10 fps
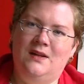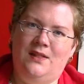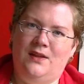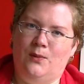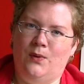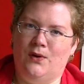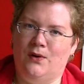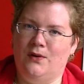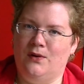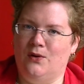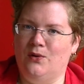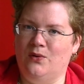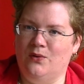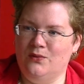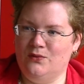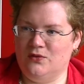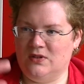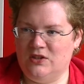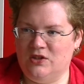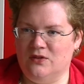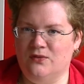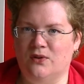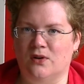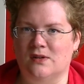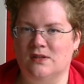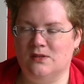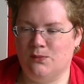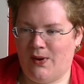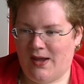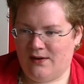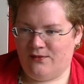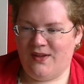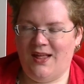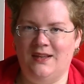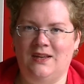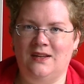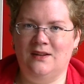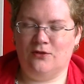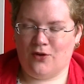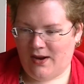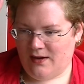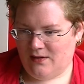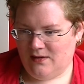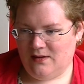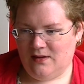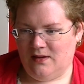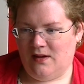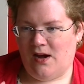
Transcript: there were the whole Thuringian forest. We had a valley right uh,